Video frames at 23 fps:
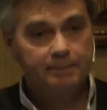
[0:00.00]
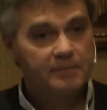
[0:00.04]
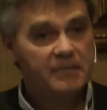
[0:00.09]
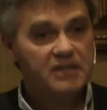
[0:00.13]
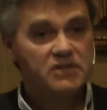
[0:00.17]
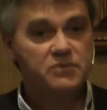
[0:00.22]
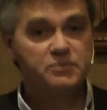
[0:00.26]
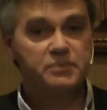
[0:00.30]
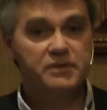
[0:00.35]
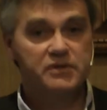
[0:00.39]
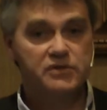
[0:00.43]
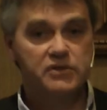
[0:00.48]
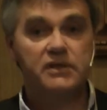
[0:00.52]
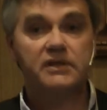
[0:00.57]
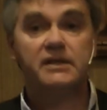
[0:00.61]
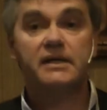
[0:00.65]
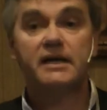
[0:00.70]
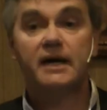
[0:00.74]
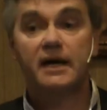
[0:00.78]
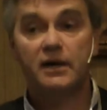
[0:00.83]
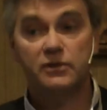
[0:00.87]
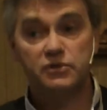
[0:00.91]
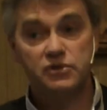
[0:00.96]
especially
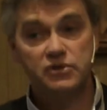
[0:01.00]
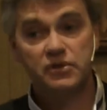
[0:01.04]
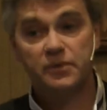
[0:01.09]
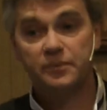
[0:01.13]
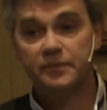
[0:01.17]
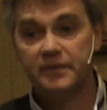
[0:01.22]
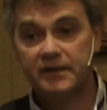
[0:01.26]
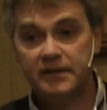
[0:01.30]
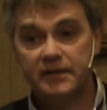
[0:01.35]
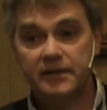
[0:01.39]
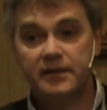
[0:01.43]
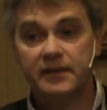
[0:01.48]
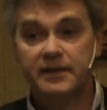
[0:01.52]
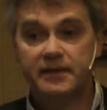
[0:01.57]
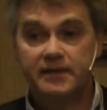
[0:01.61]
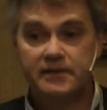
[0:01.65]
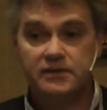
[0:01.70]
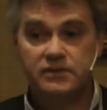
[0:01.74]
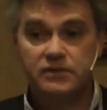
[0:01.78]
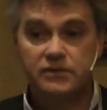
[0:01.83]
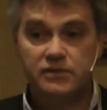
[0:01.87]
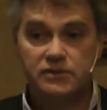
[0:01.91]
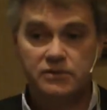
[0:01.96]
the outcome
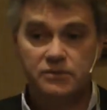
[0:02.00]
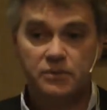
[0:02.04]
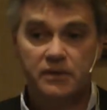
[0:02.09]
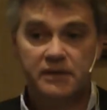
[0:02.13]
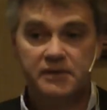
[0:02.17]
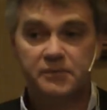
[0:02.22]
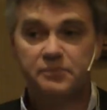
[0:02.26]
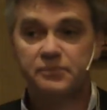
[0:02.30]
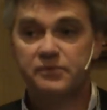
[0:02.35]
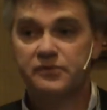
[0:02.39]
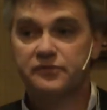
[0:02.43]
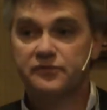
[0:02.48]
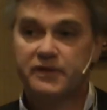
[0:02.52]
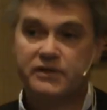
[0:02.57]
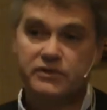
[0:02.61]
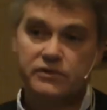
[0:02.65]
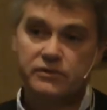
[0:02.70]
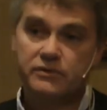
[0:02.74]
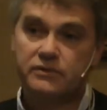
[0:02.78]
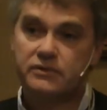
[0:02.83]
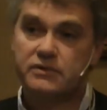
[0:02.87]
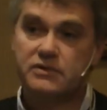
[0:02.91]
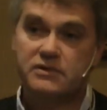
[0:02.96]
indicators, while the
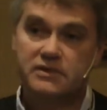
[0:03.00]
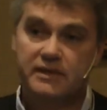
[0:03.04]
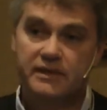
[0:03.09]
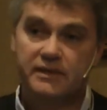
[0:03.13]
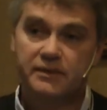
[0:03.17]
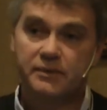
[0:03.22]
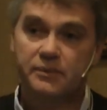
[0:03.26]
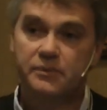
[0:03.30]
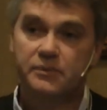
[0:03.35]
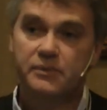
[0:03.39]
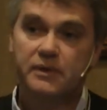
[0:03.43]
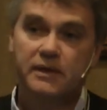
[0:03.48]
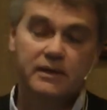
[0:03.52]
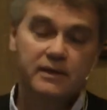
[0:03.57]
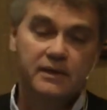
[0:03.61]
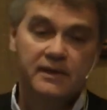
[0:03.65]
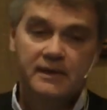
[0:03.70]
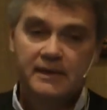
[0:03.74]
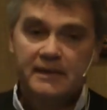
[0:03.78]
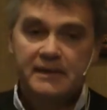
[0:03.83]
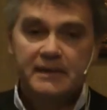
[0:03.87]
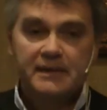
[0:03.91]
professionals say, well,